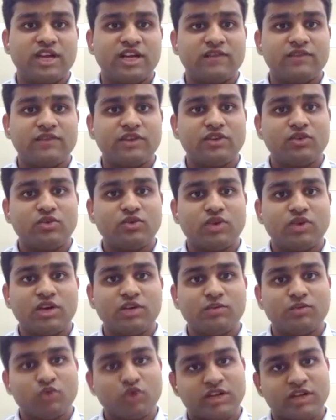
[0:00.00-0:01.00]
that way you
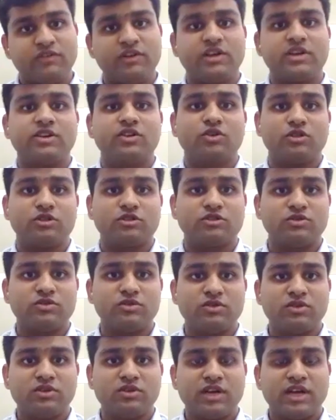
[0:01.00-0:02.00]
are motivated
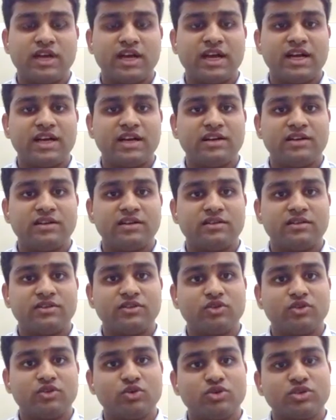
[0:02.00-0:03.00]
also and
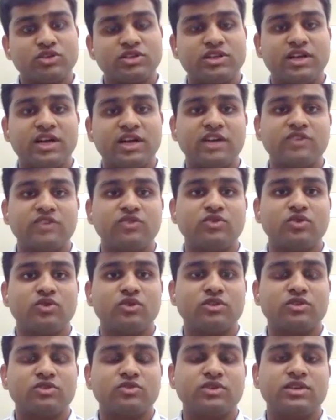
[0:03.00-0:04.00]
those three hours you
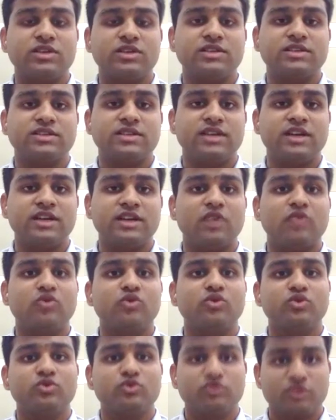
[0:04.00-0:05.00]
also understand how
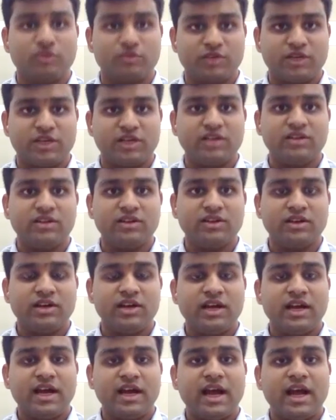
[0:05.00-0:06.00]
to use your brain
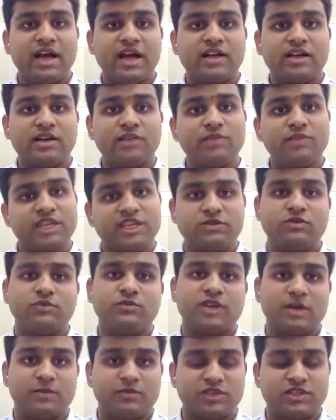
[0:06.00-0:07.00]
at a
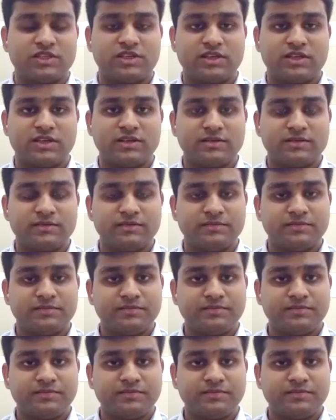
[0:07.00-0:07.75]
maximum capacity